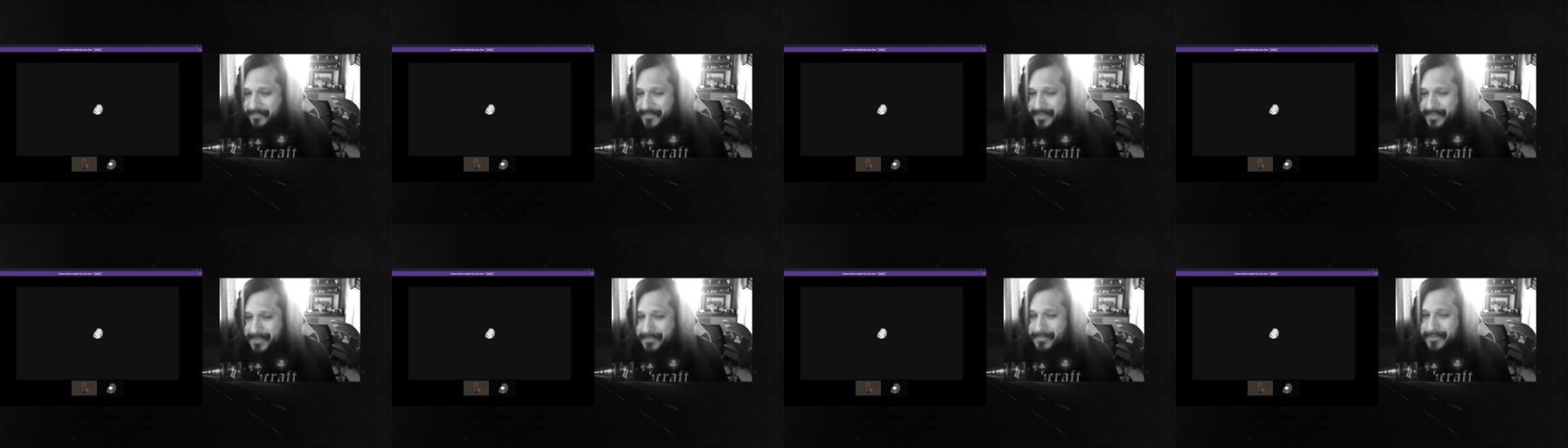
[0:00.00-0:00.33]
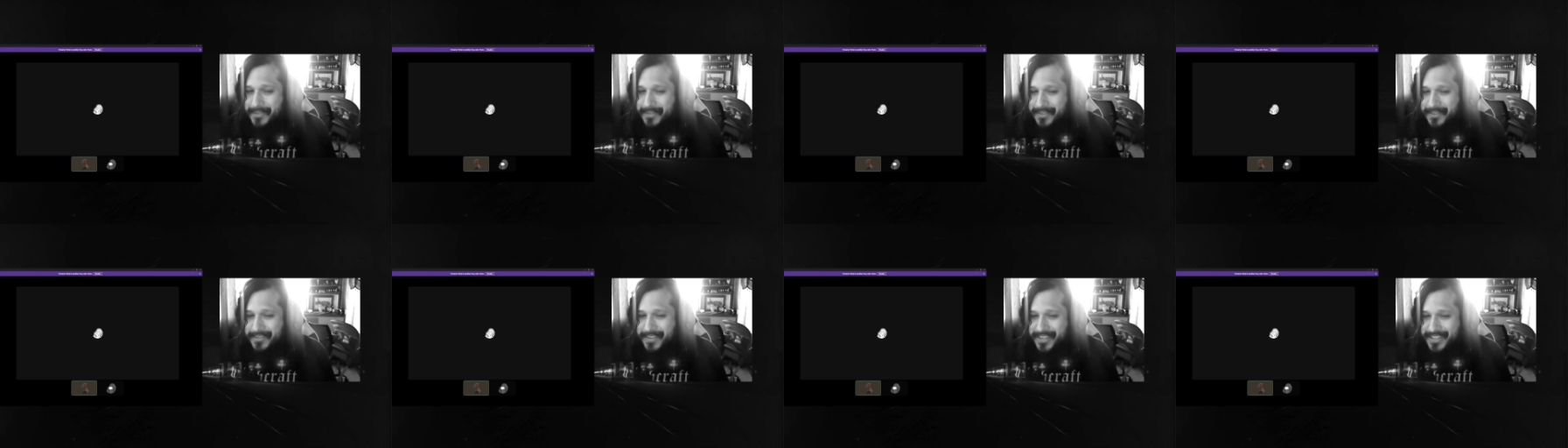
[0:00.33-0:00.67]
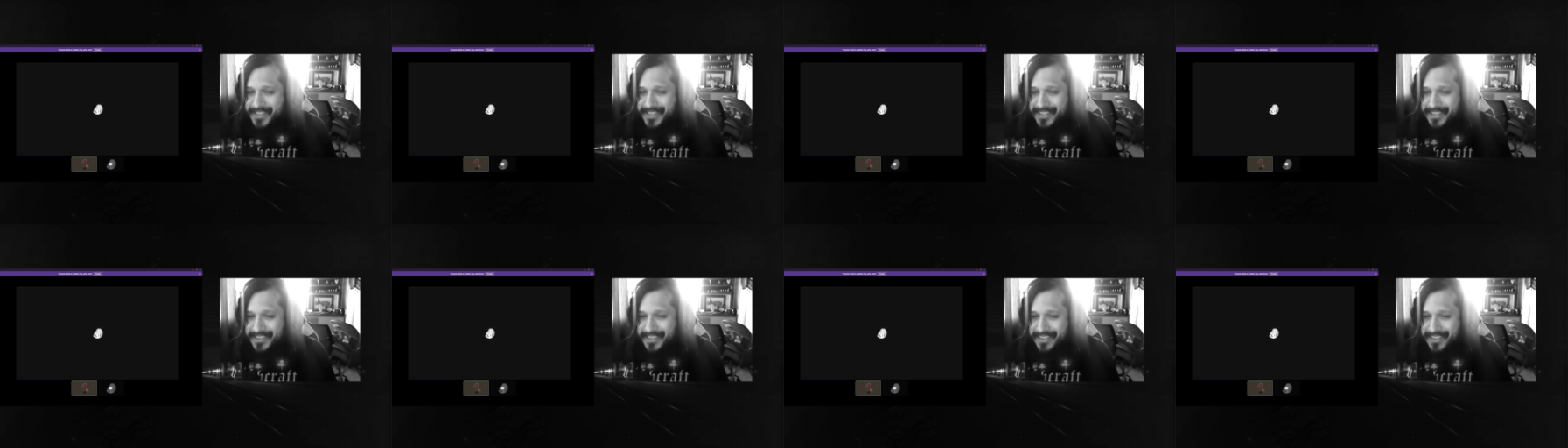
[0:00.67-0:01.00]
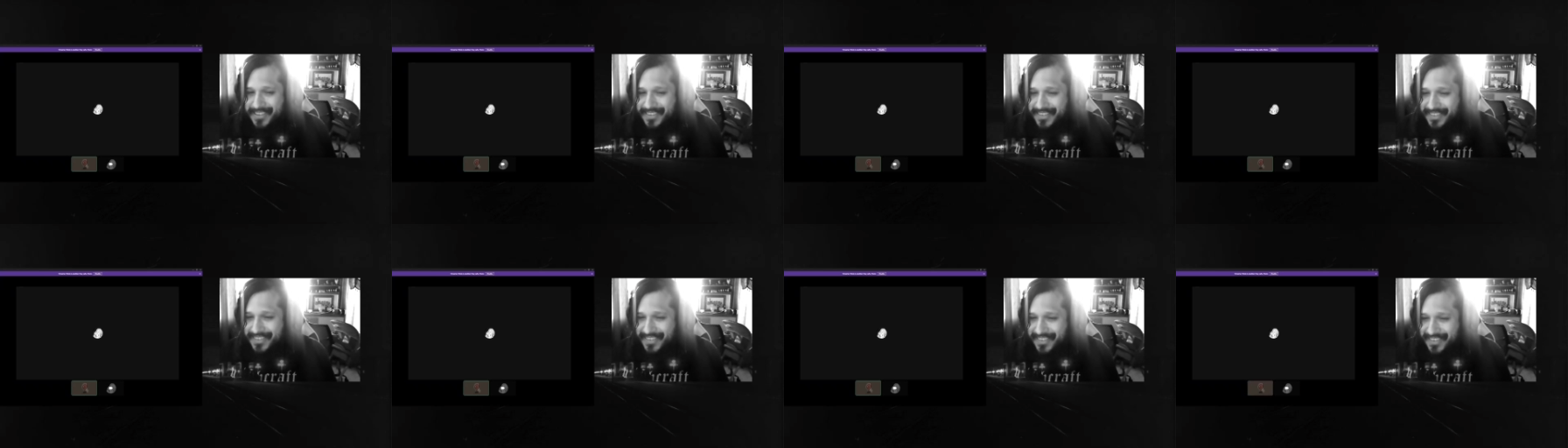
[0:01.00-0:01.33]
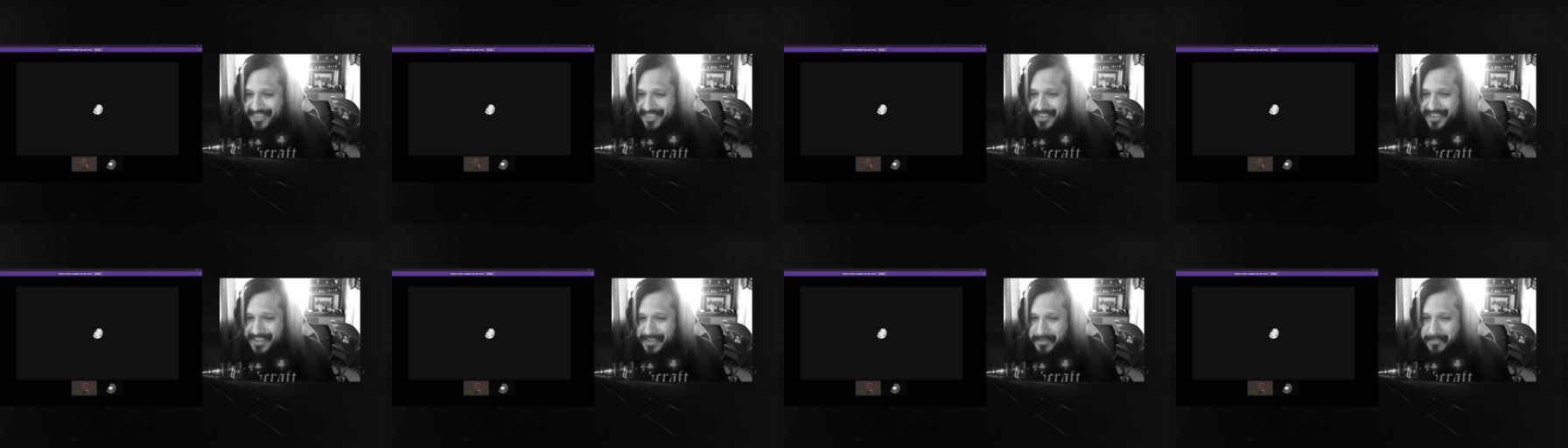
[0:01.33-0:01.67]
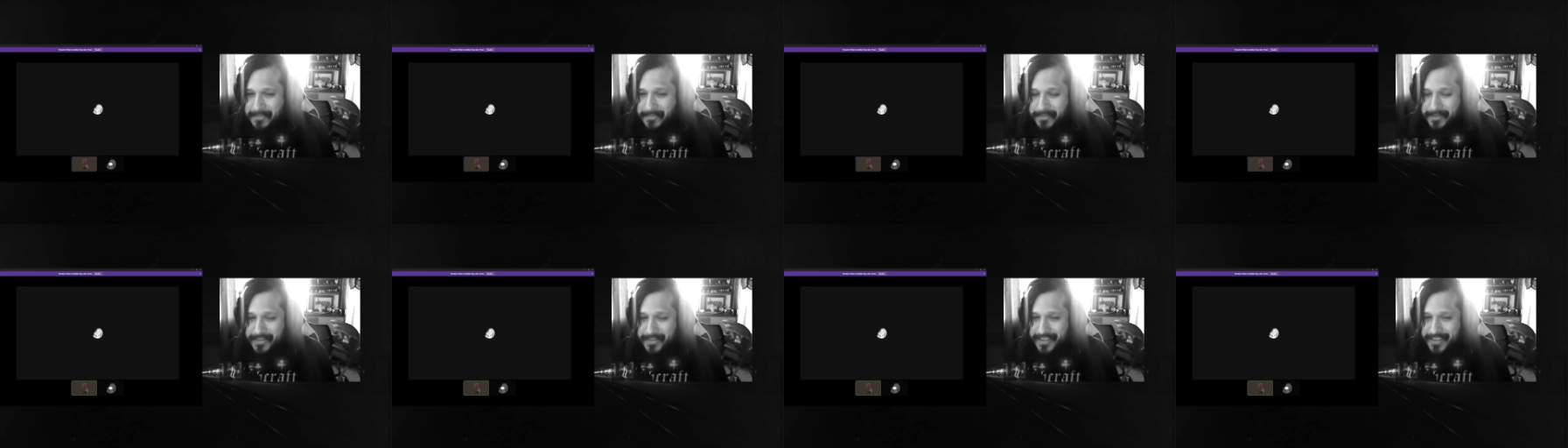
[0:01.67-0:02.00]
It's pretty crazy
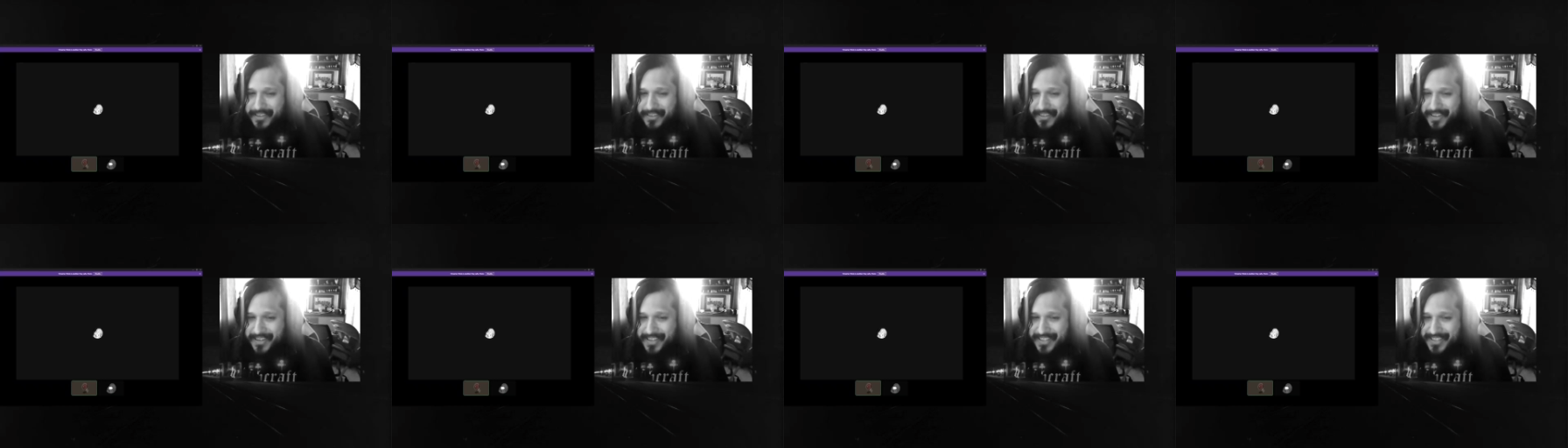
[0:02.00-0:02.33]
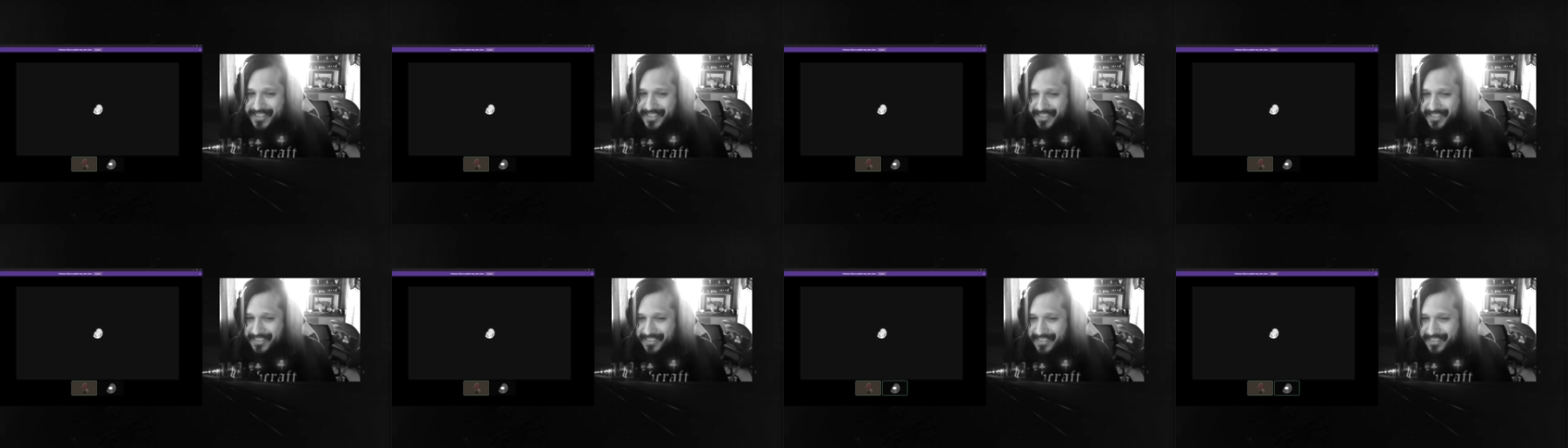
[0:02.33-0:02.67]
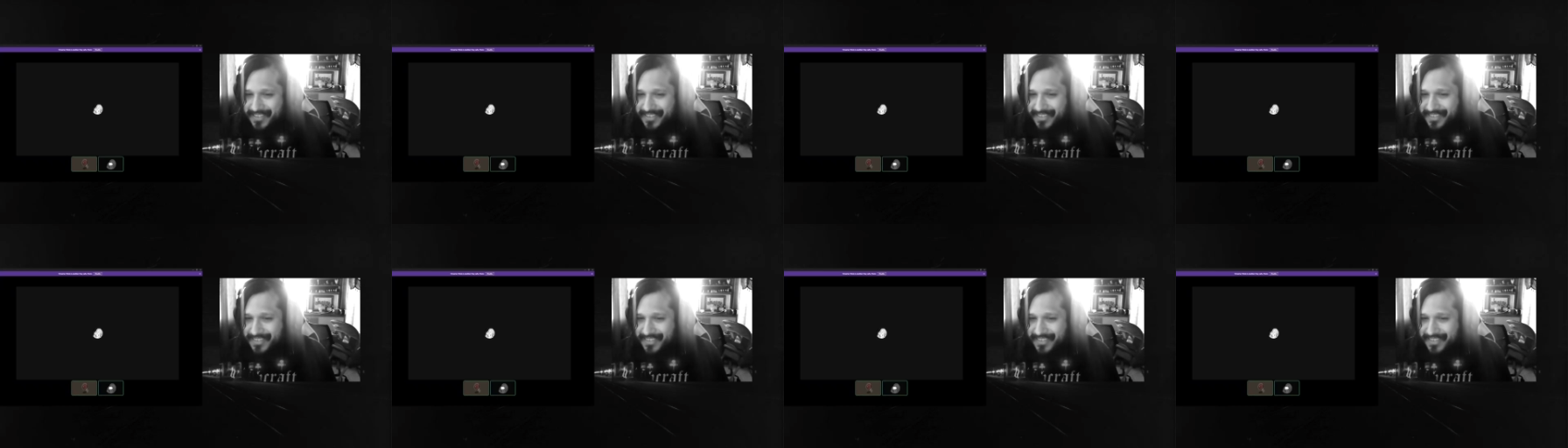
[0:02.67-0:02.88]
pretty crazy. Although